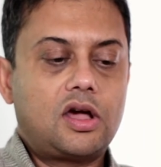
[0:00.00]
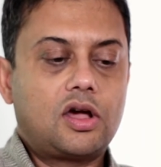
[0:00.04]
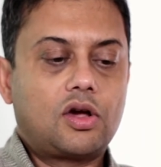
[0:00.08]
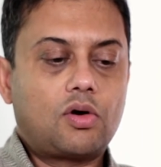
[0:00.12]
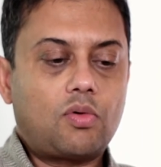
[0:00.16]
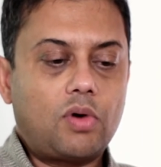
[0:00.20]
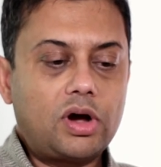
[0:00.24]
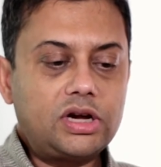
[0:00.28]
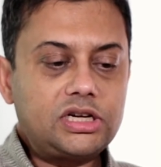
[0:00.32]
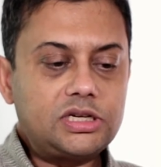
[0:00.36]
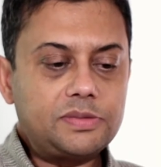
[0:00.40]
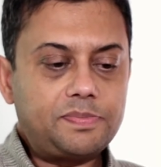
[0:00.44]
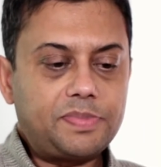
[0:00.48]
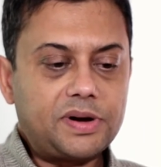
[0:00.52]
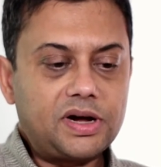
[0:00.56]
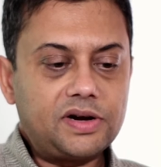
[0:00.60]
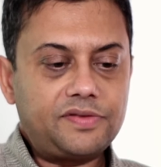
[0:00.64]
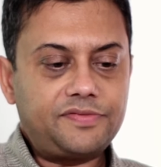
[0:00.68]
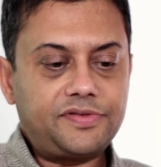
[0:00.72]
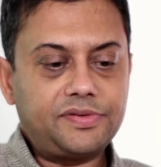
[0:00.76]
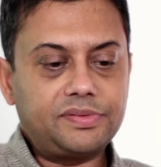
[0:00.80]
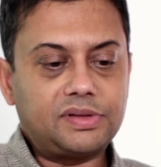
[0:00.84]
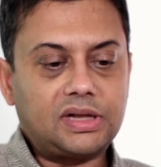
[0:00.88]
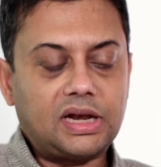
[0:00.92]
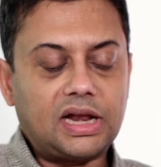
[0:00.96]
Quite apart
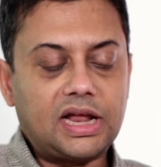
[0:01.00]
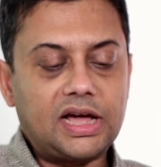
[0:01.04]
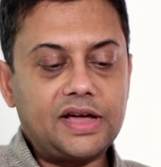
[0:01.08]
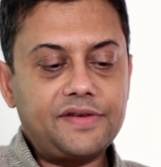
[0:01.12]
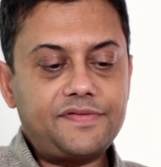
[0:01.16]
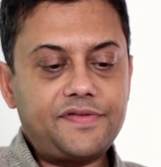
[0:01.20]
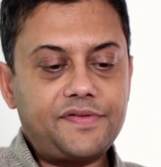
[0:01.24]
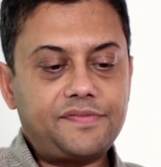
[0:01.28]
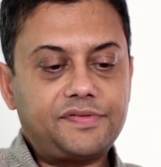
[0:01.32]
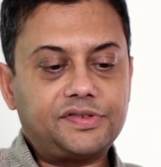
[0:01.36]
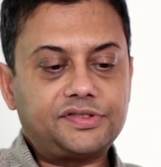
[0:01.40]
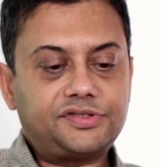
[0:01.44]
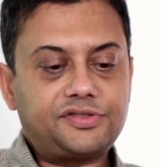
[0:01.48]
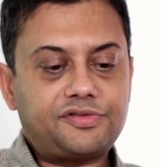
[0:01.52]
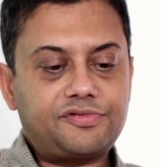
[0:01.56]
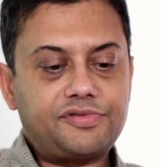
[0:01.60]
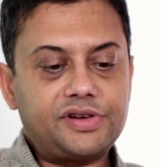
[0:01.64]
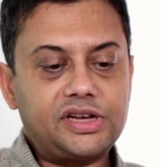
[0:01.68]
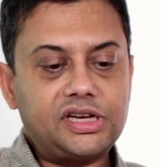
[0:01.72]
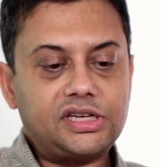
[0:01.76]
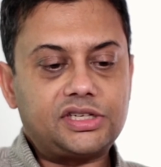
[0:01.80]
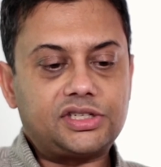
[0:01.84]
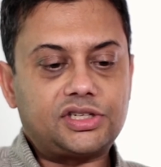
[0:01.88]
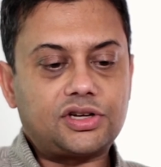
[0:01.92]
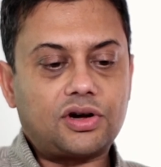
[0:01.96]
from the life of a
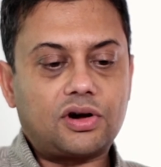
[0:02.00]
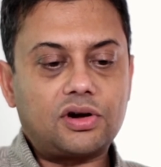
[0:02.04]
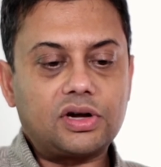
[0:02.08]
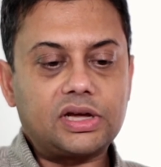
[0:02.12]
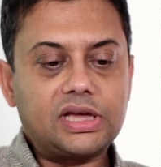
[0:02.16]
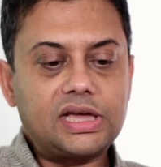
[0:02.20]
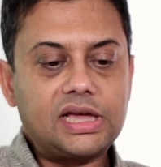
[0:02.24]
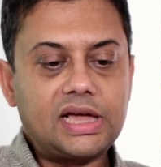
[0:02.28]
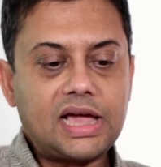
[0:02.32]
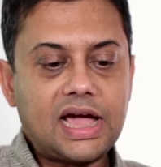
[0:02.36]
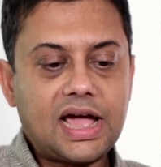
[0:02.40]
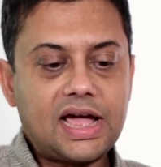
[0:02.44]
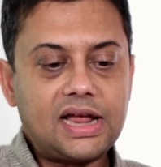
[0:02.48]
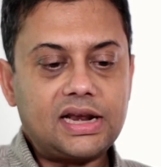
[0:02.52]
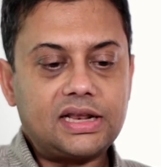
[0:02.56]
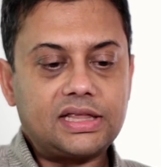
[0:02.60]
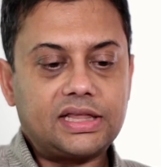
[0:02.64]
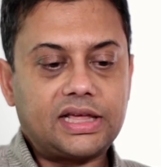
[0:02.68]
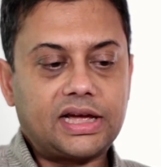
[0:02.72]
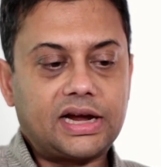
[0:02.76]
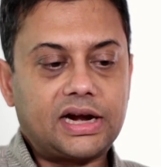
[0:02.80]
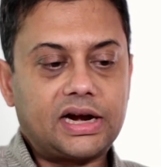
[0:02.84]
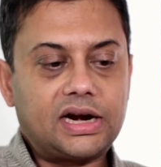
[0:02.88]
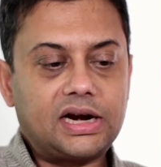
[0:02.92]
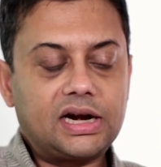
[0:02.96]
street dog he had
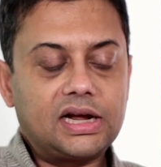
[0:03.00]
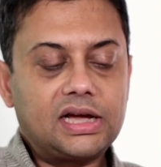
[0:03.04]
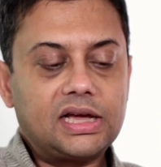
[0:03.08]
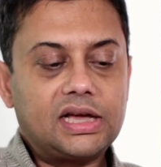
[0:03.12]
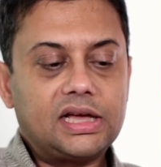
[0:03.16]
there,